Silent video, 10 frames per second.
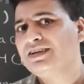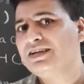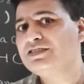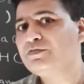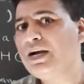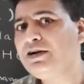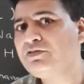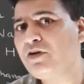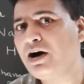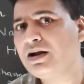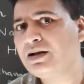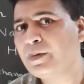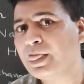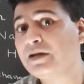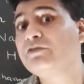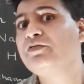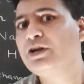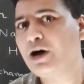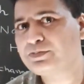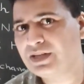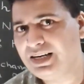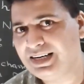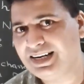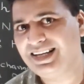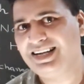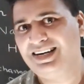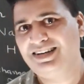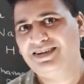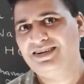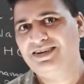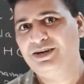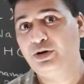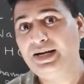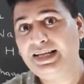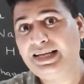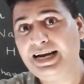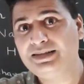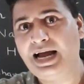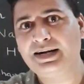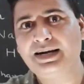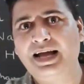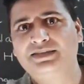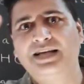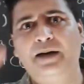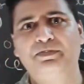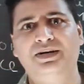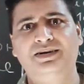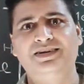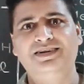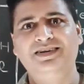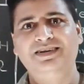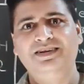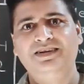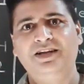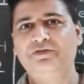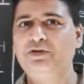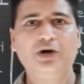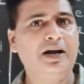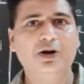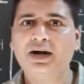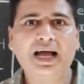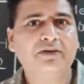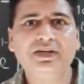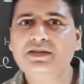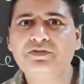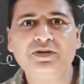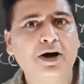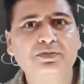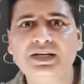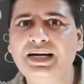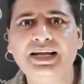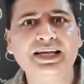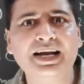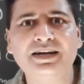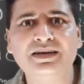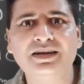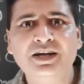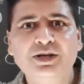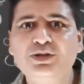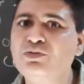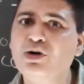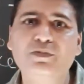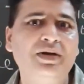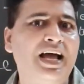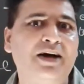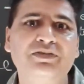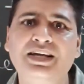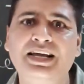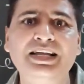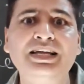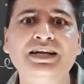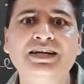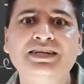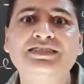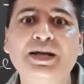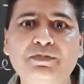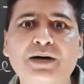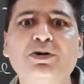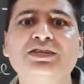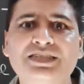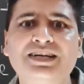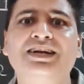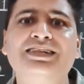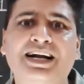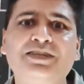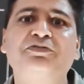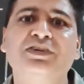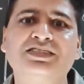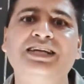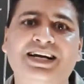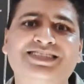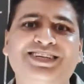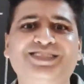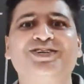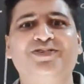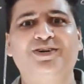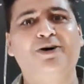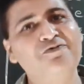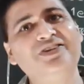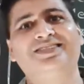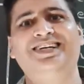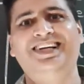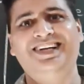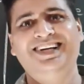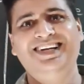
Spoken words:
is meant for phenolphthalein indicator to indicate that it has happened. If you are not having the phenolphthalein indicator, you won't be having any symptom or signal that the first reaction is over, obviously.